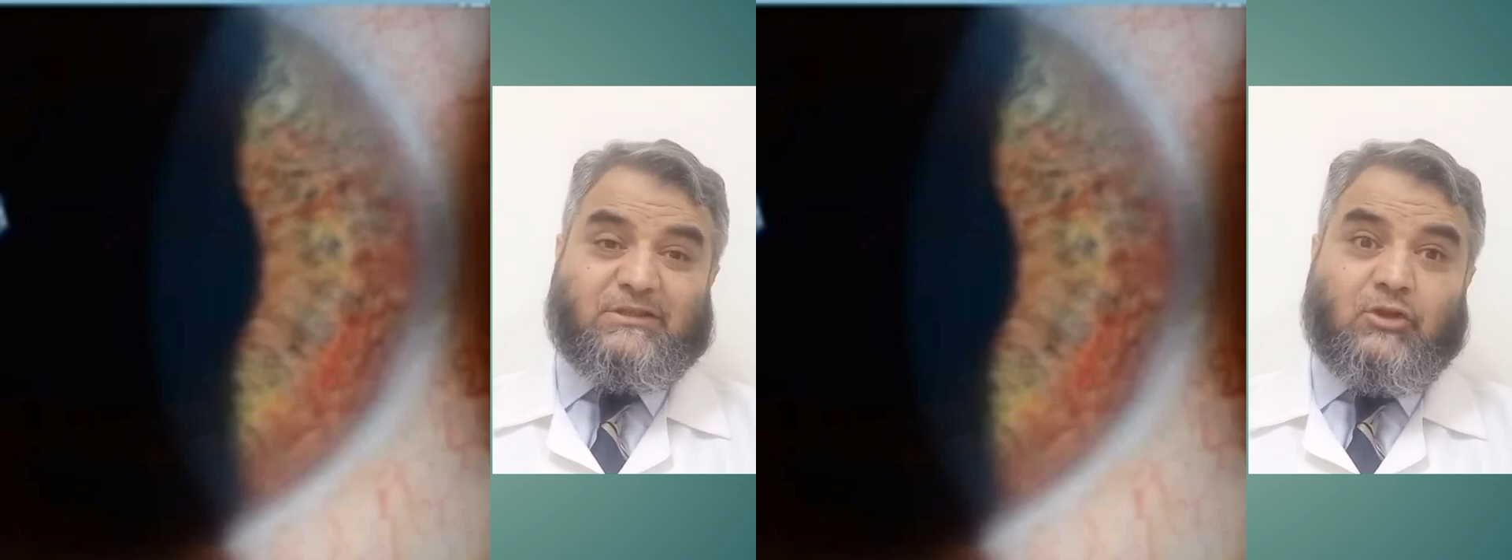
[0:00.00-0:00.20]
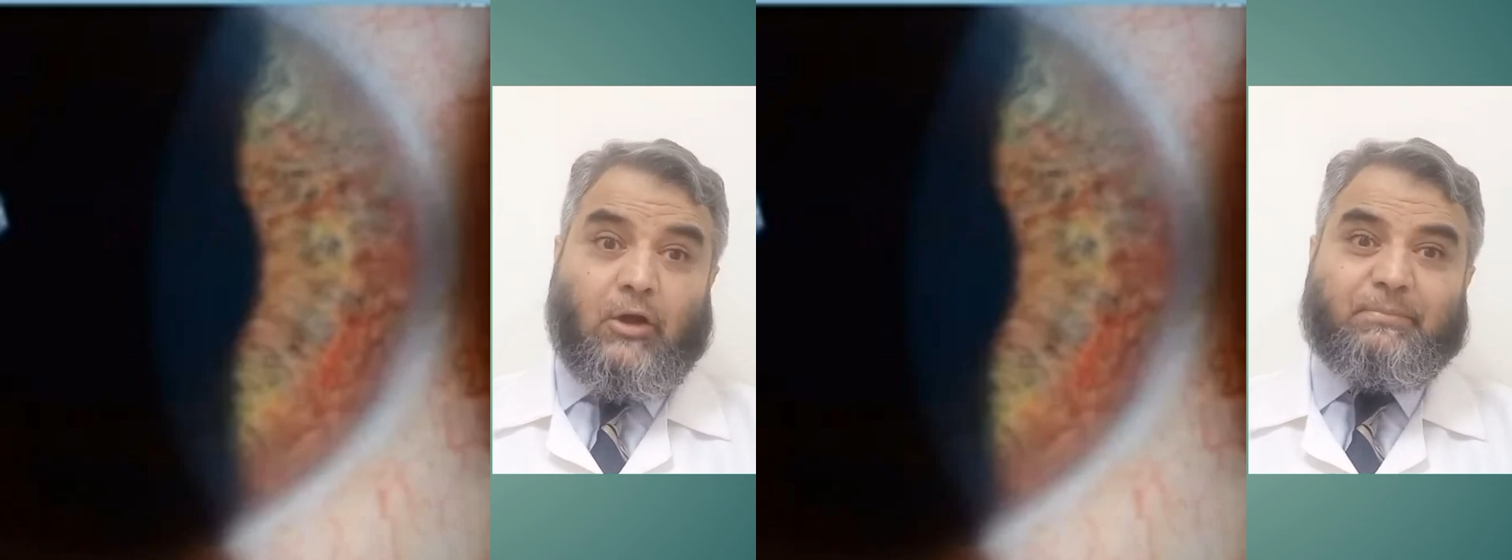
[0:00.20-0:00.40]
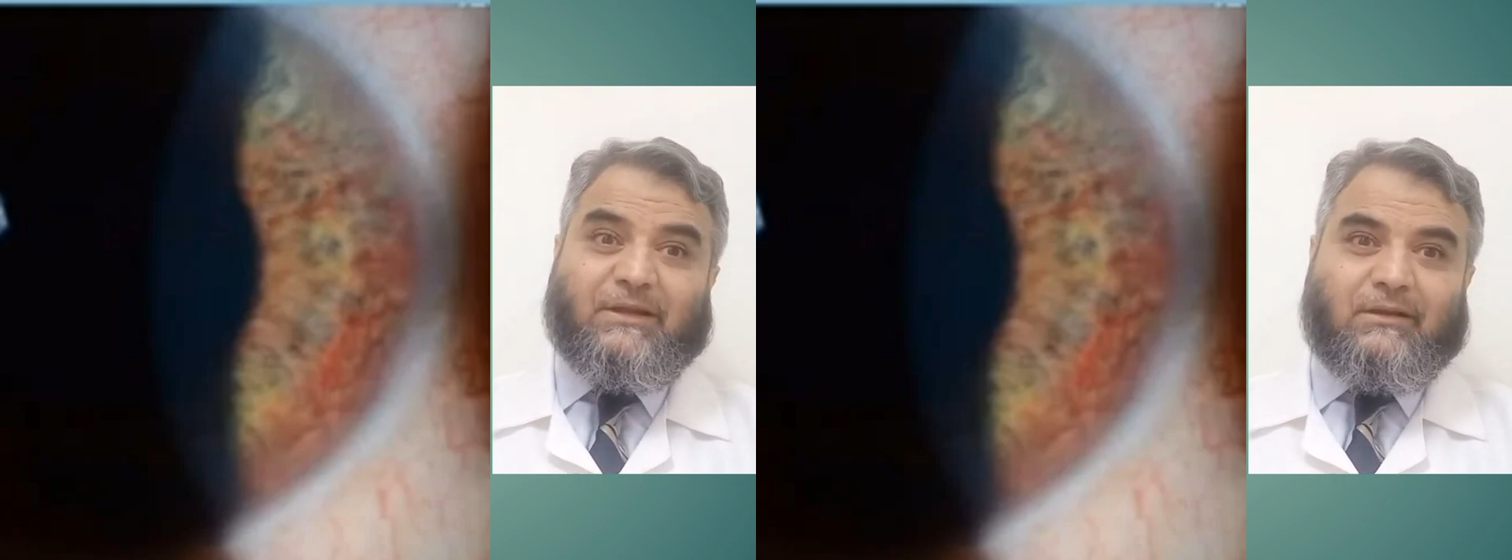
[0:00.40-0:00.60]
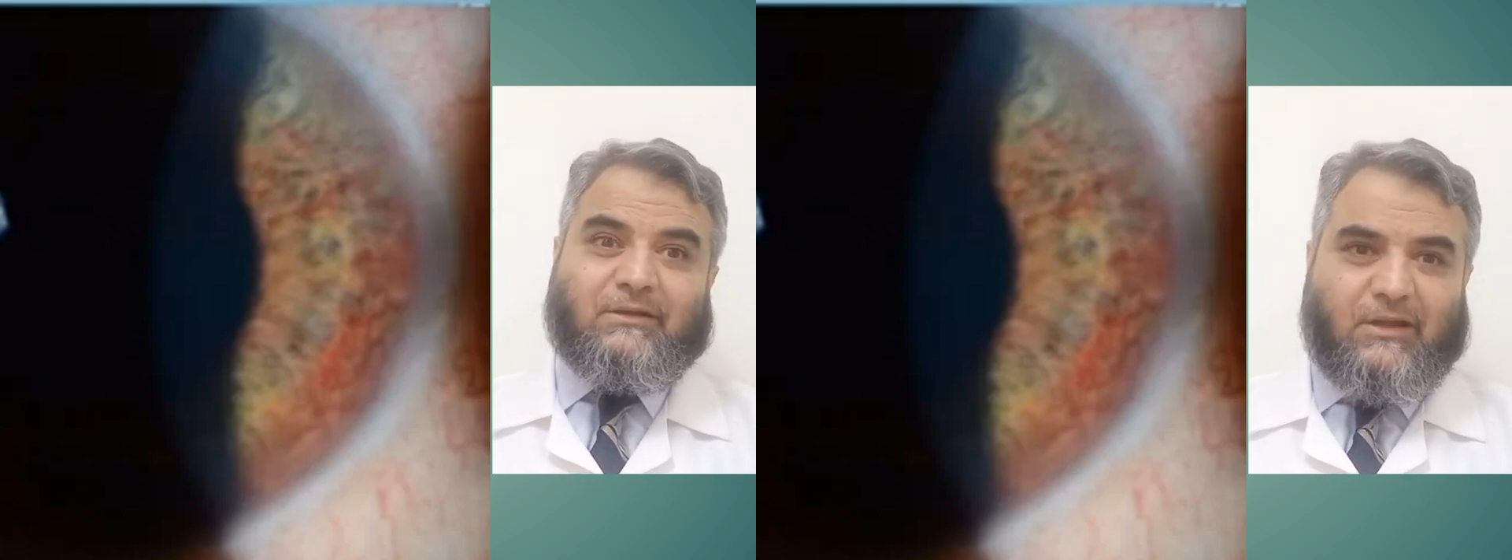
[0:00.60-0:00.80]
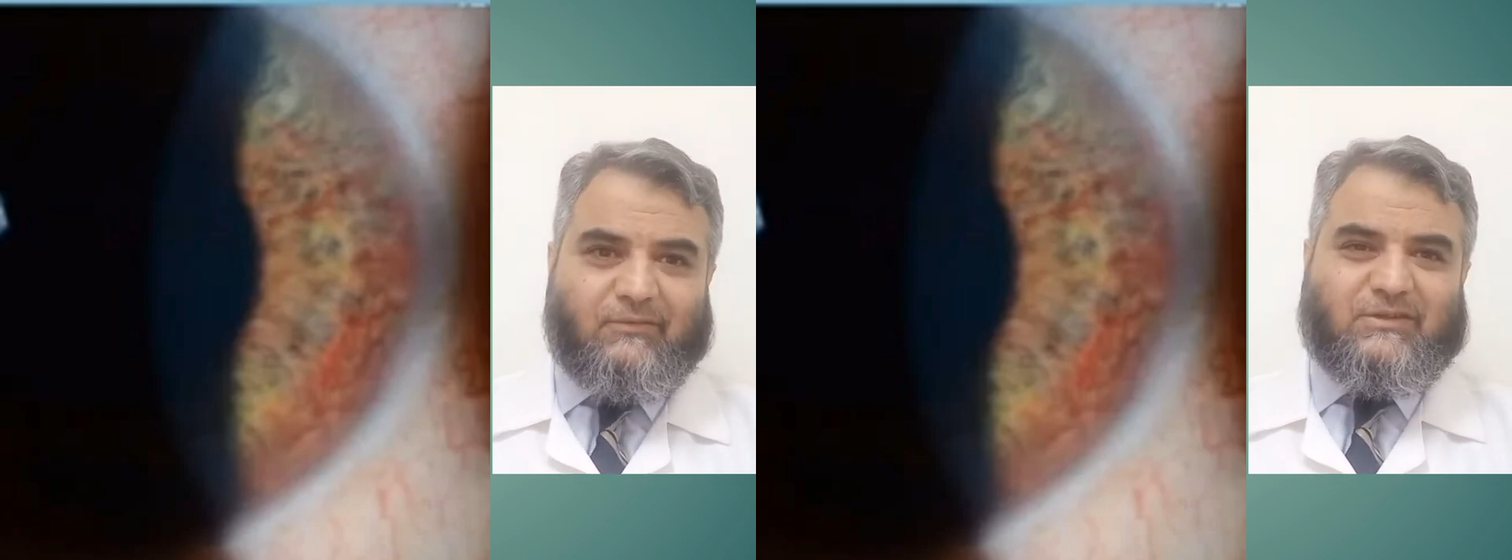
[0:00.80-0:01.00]
the optic
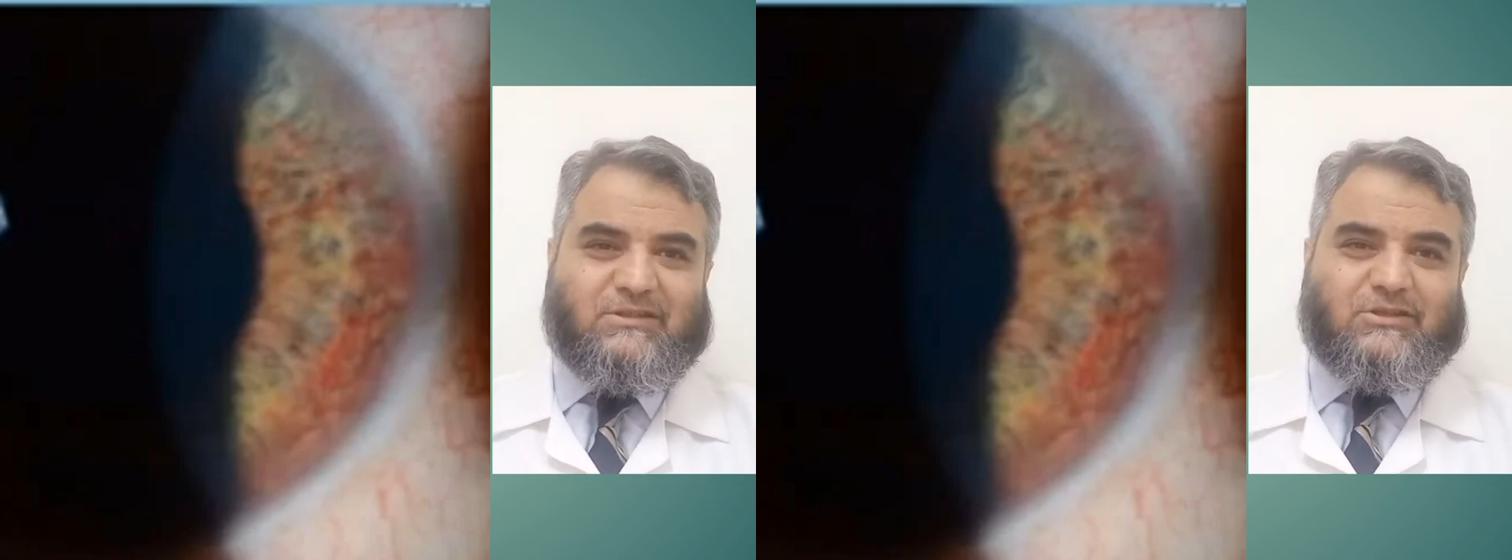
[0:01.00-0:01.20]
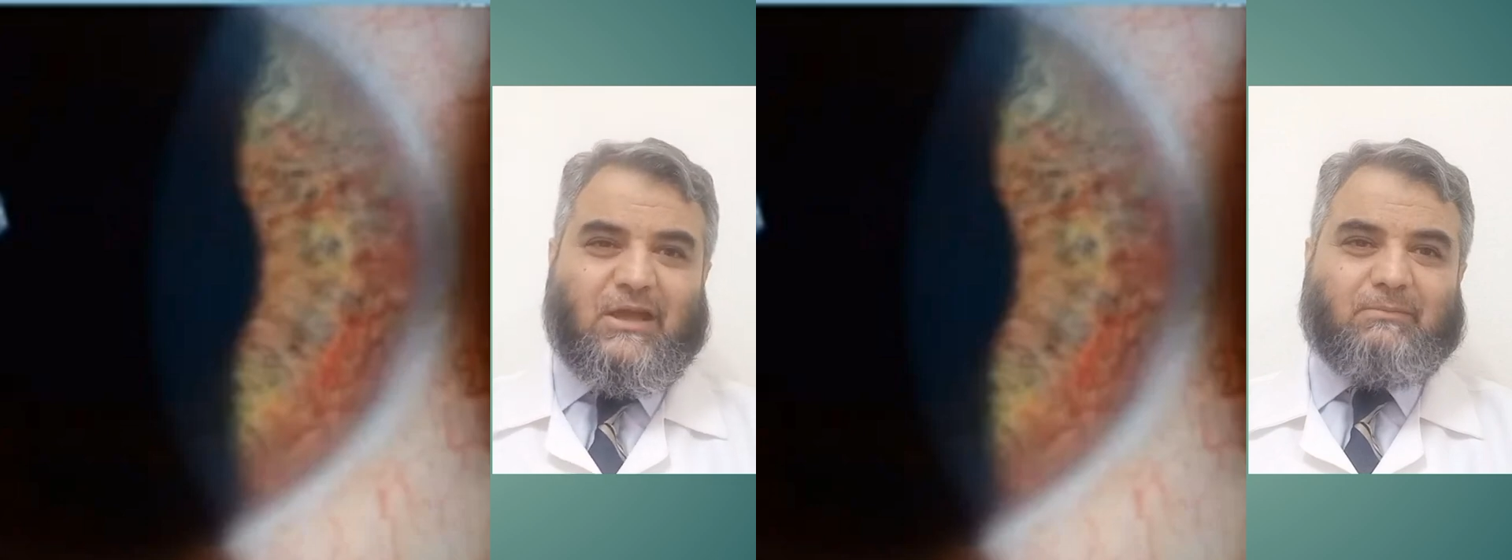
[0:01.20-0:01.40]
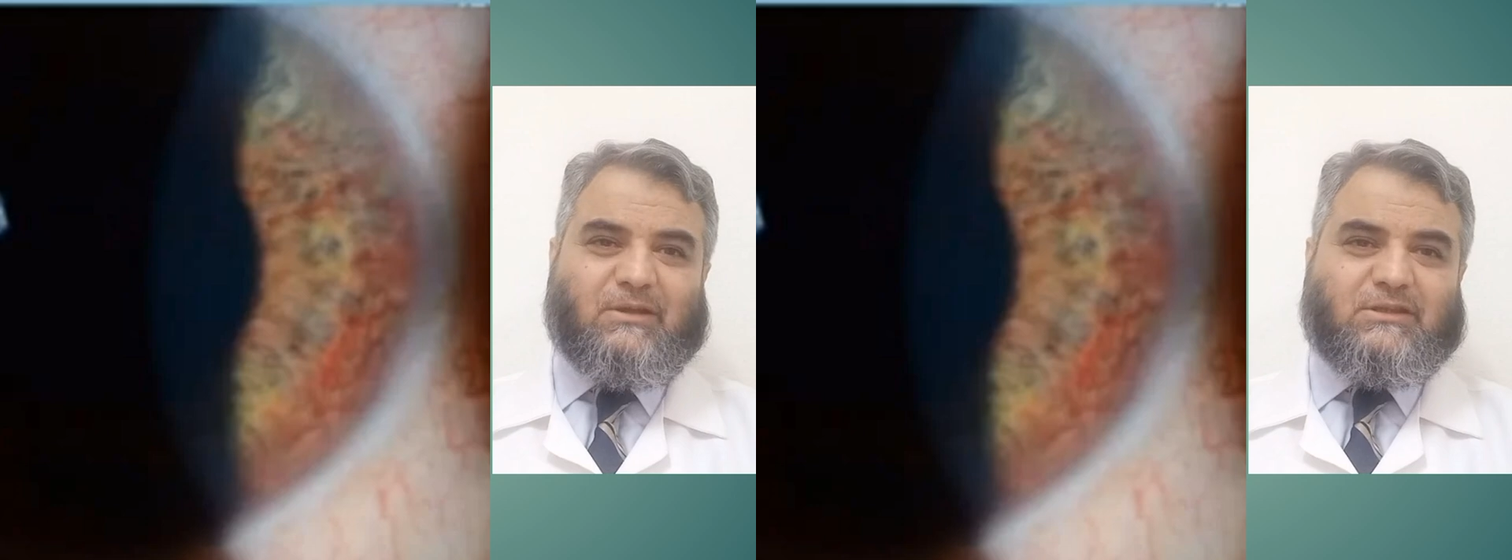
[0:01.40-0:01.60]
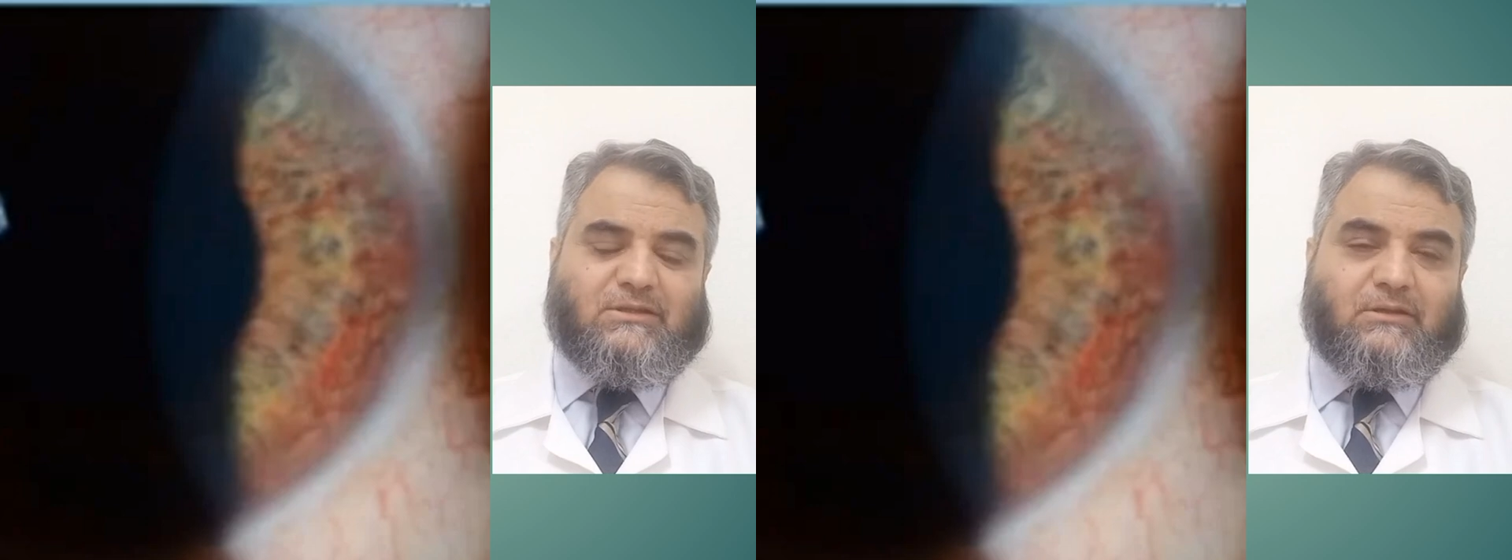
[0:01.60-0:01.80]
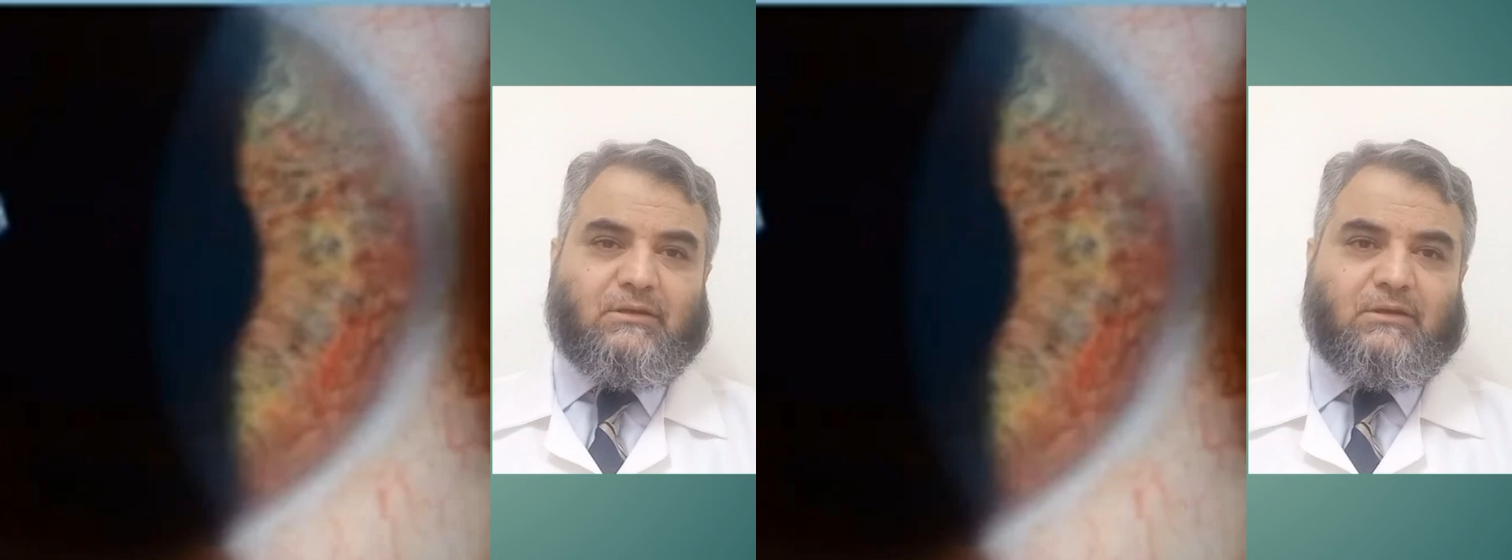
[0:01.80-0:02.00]
nerve is damaged,